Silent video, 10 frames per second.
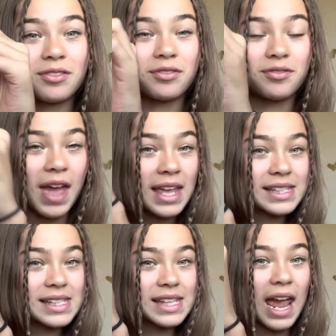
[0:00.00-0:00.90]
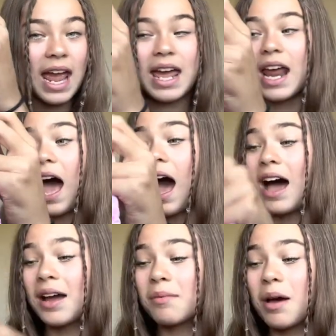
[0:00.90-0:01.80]
fits, and
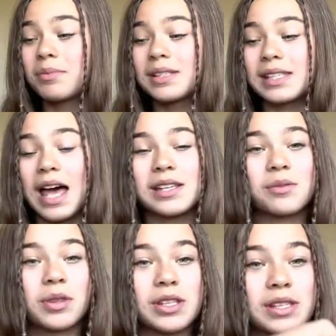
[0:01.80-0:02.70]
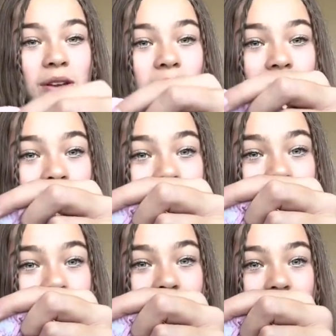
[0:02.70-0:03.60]
I'm obsessed with this little, like,
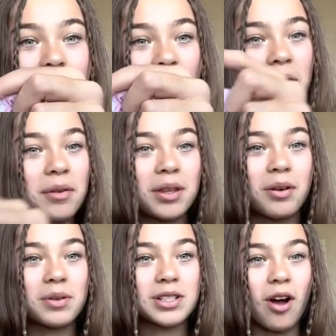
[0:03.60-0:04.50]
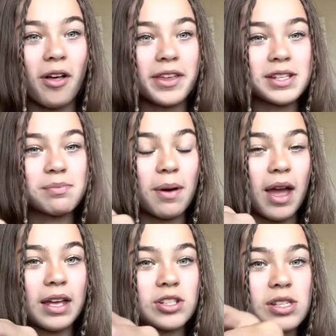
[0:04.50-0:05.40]
I don't really know what to call this,
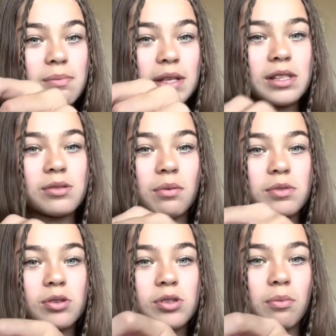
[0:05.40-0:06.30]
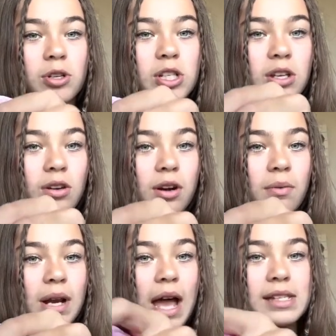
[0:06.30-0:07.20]
but it just makes the swimsuit so much cuter
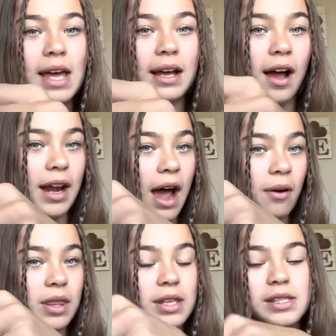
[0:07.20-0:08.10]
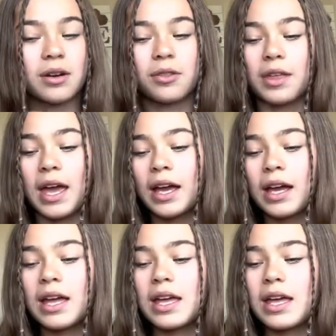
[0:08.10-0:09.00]
when it has that cutout and this little
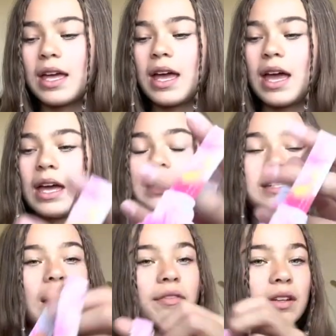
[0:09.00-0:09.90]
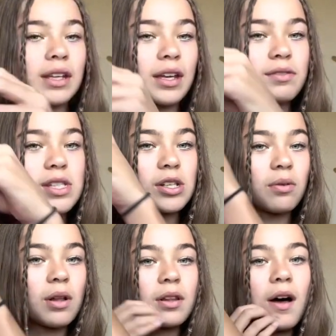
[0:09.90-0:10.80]
thing. It definitely gives
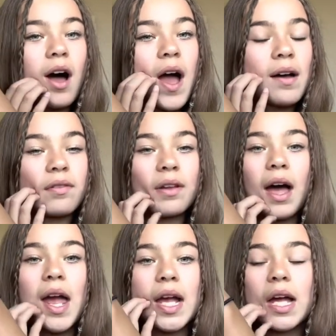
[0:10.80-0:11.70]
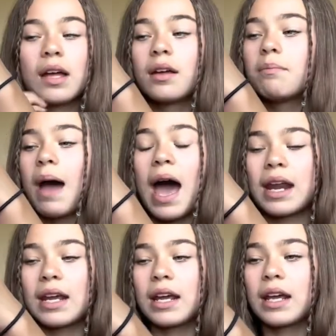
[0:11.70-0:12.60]
you a lot of like
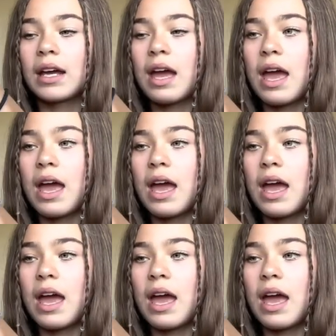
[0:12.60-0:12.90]
padding,